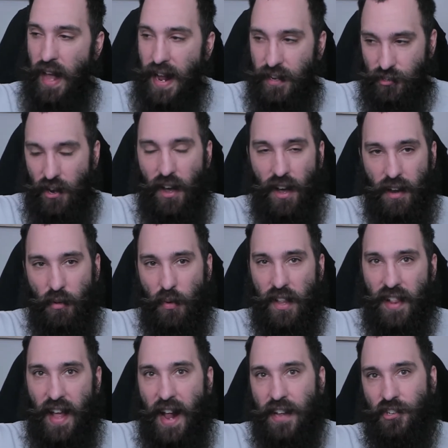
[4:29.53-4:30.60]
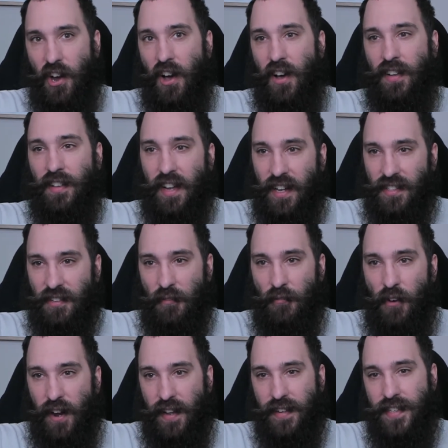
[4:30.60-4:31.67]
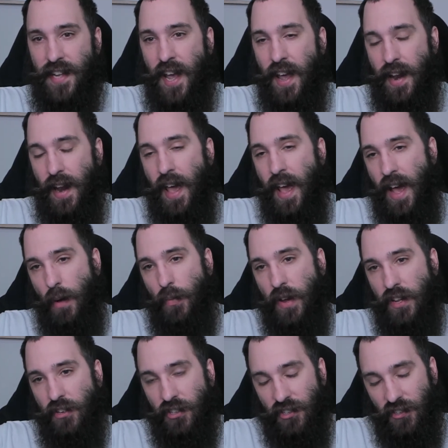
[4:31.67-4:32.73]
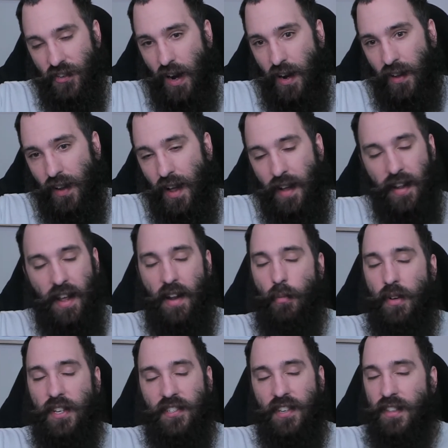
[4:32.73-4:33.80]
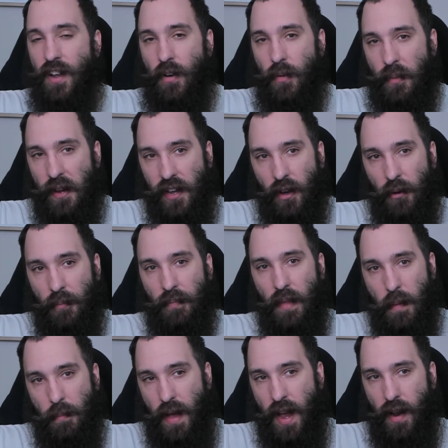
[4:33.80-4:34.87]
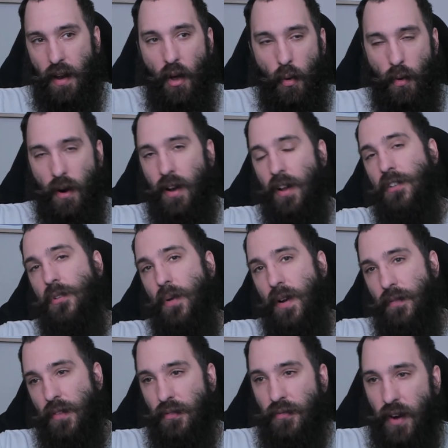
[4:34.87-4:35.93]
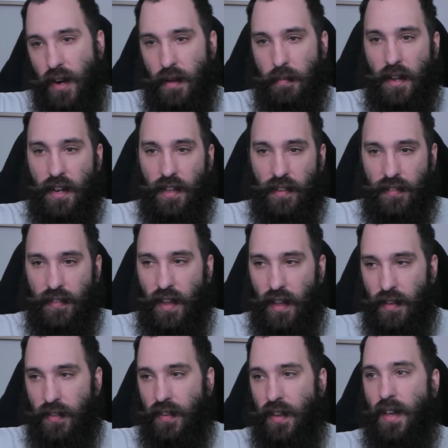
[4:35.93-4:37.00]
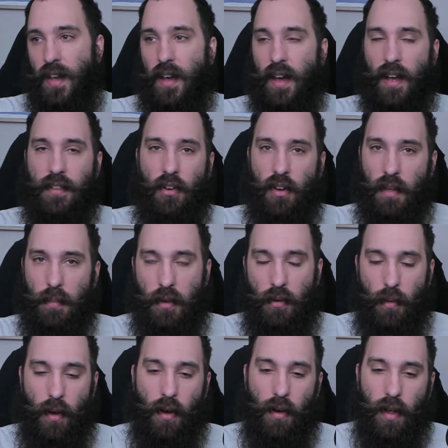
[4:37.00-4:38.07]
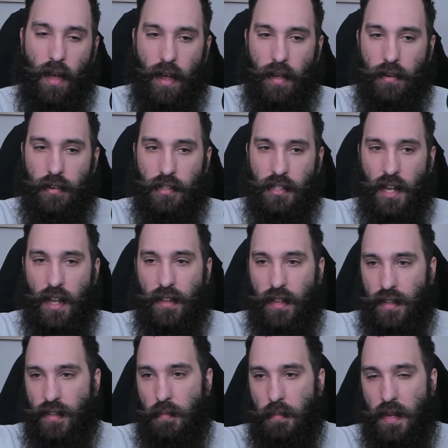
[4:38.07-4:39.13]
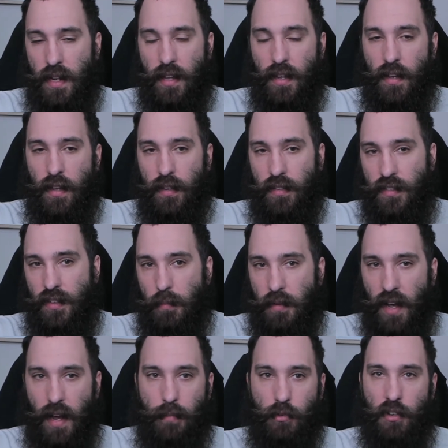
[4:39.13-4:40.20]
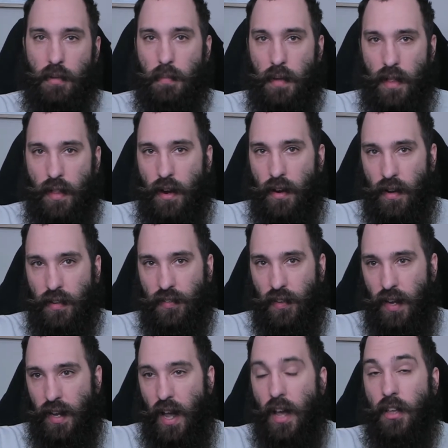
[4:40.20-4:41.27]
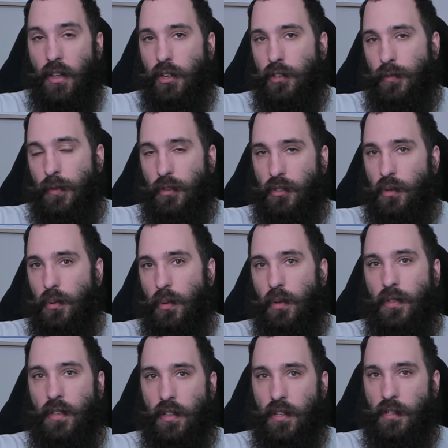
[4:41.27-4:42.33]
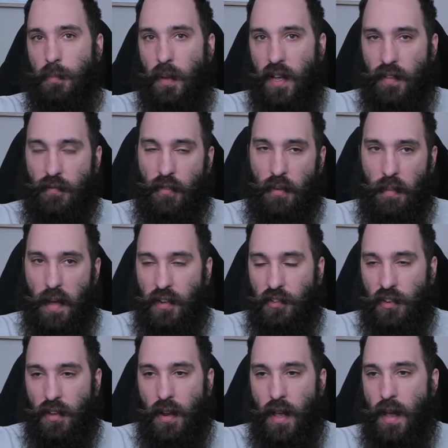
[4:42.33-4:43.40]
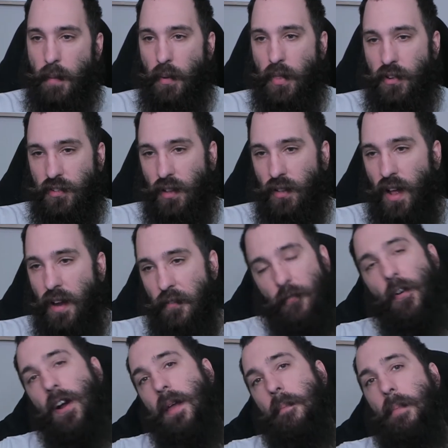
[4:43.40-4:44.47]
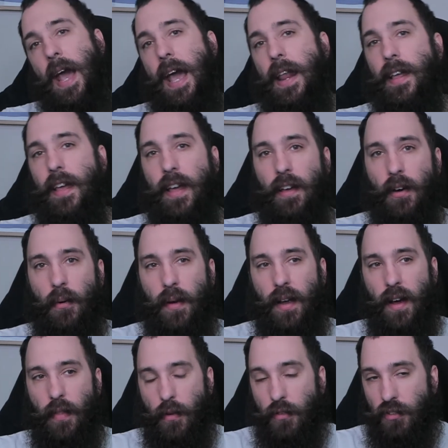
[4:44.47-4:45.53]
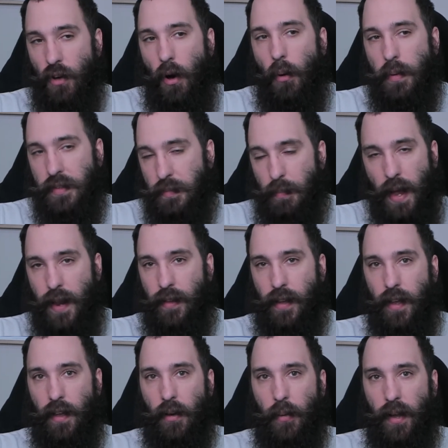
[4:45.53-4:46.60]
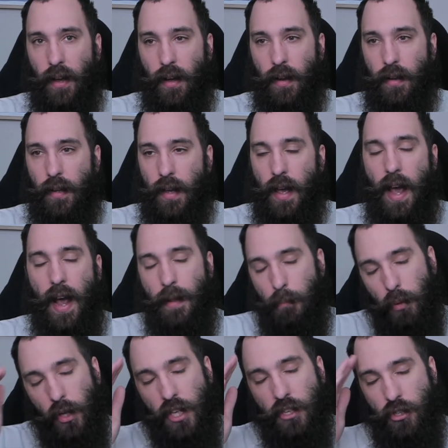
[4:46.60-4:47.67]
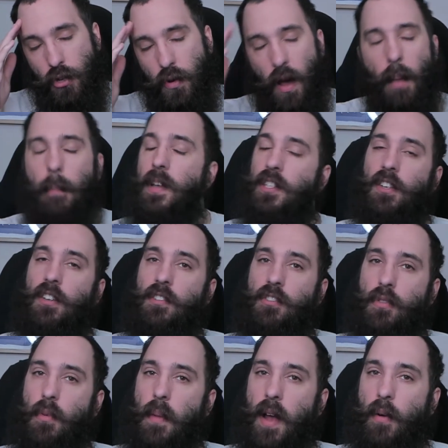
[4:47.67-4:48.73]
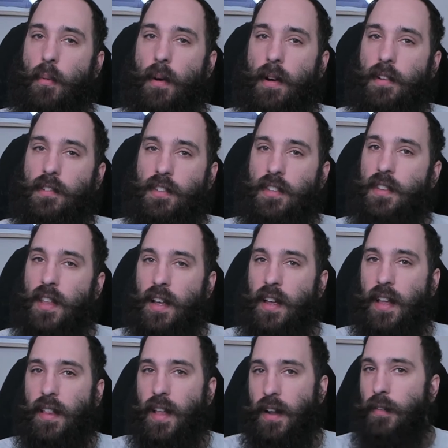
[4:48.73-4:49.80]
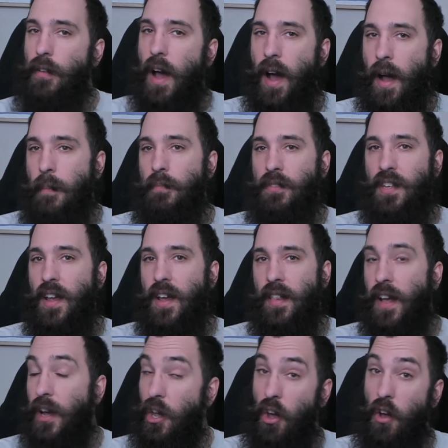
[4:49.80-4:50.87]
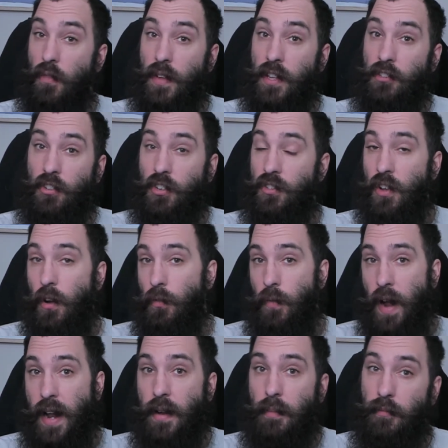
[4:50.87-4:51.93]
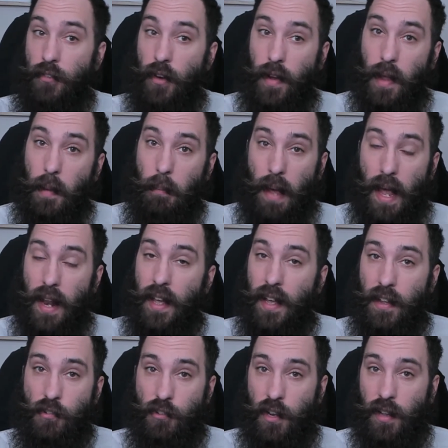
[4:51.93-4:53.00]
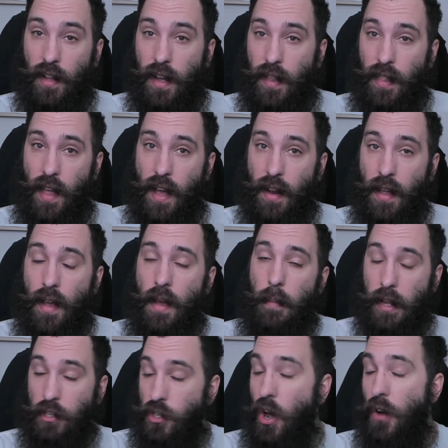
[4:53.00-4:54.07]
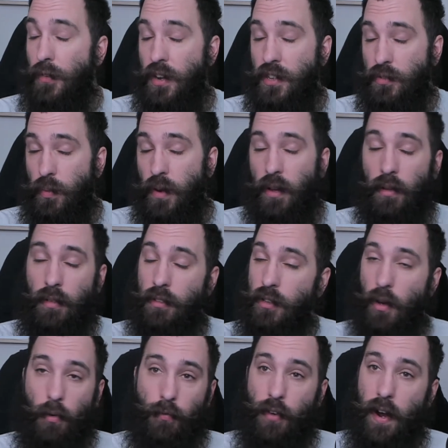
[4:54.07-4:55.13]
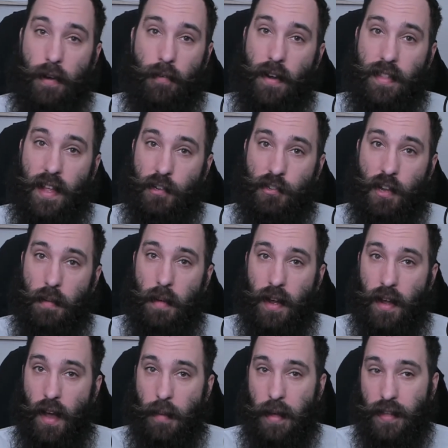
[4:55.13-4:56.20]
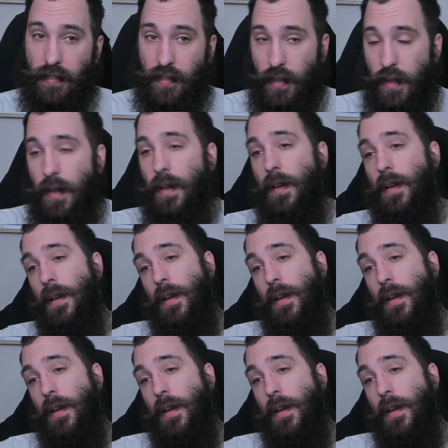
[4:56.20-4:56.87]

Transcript: latch on like it's a fucking tit and we just suckle on it and we sit there and we go, man, we're going to do whatever the fucking media says. And don't get me wrong, I understand that the media sometimes should be there as like a useful tool to display information, but there's a lot of fucking panicking going on. There's always a panicking going on. And please do not misconstrue my words thinking that I'm saying that COVID's just a random fucking panic and shit like that, because COVID is real. Don't fucking write that shit in my comments.